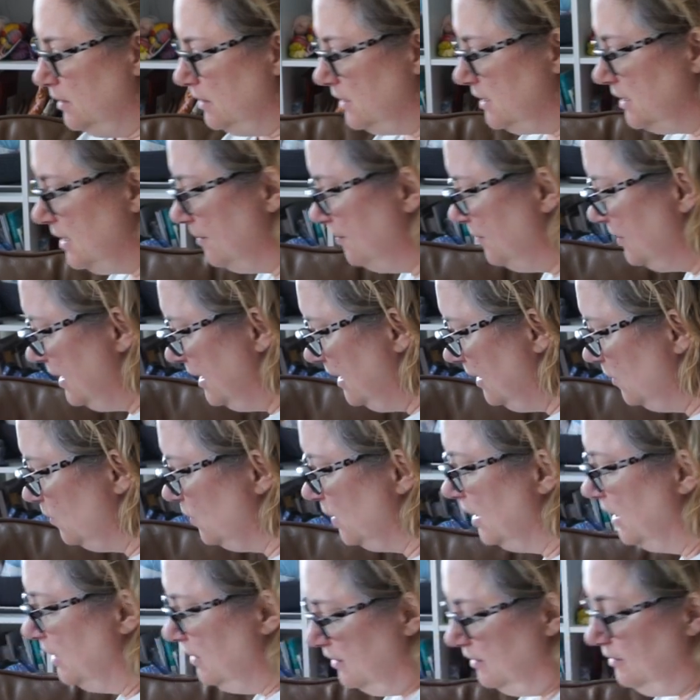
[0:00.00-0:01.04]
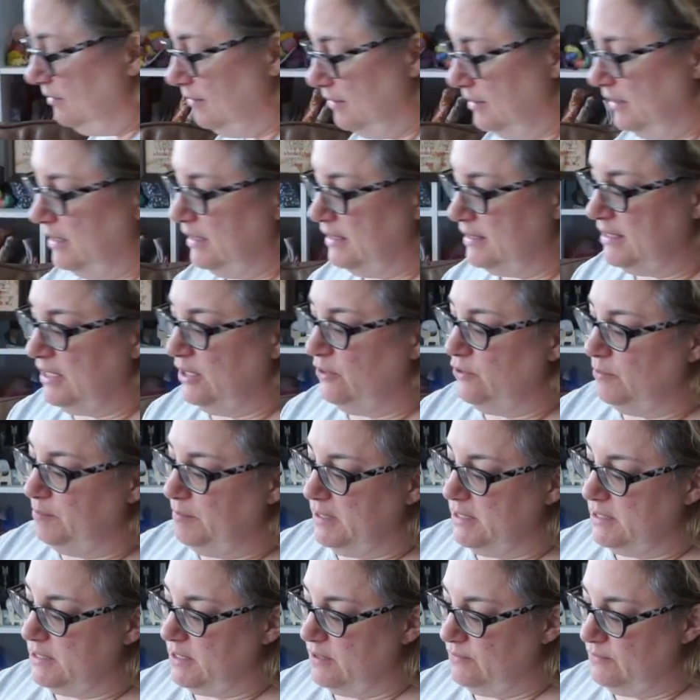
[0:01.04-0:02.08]
something, well, it's secret
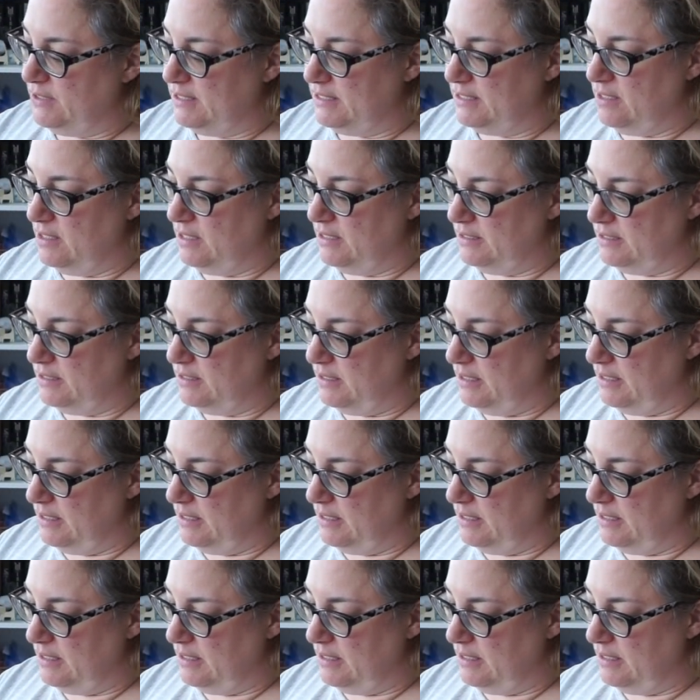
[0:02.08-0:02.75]
because I've designed it